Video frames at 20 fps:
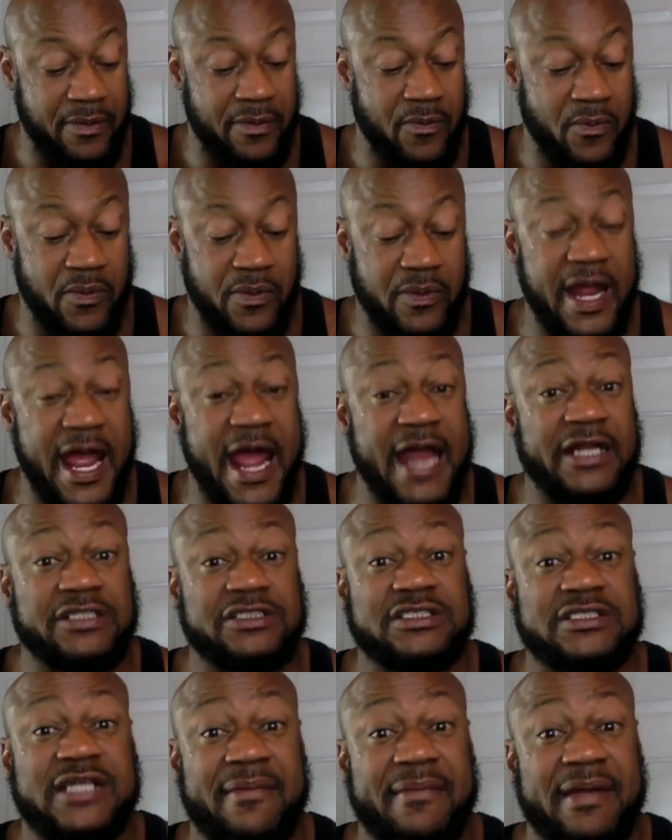Well, now they
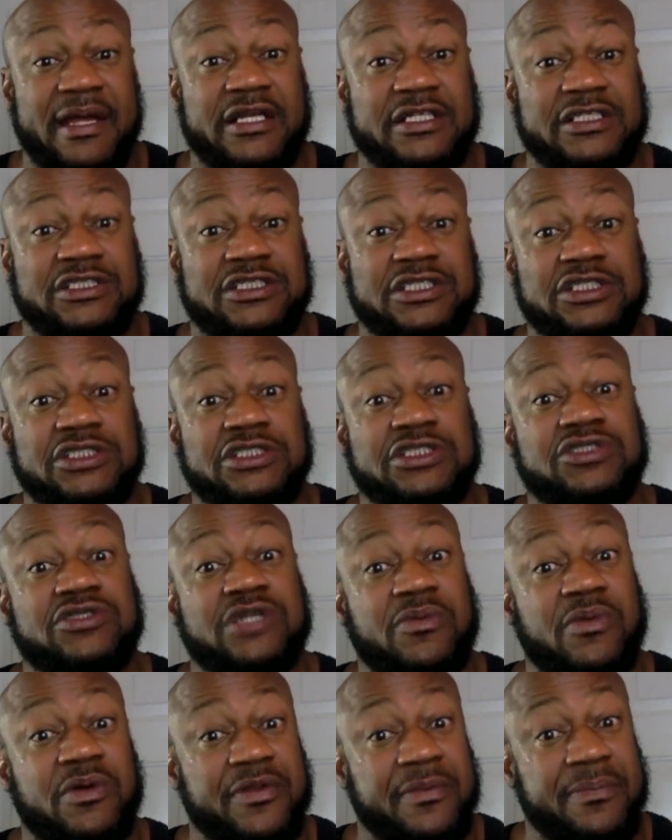just got to make a decision. Do
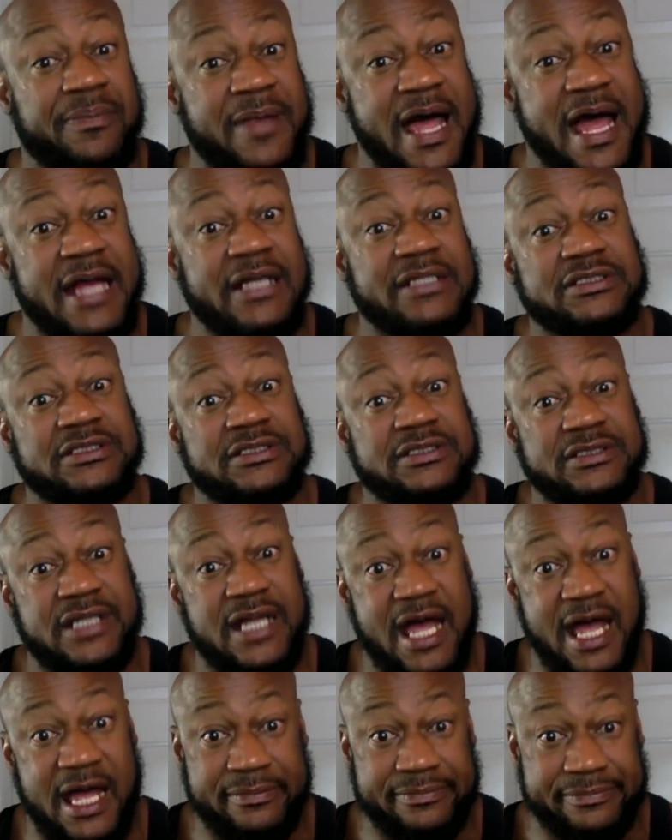they want the appliances or
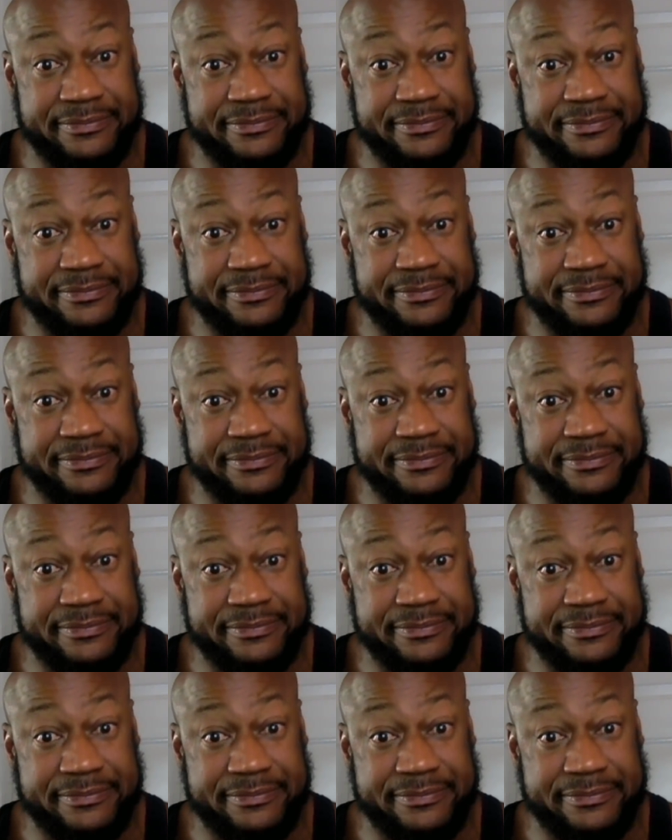not?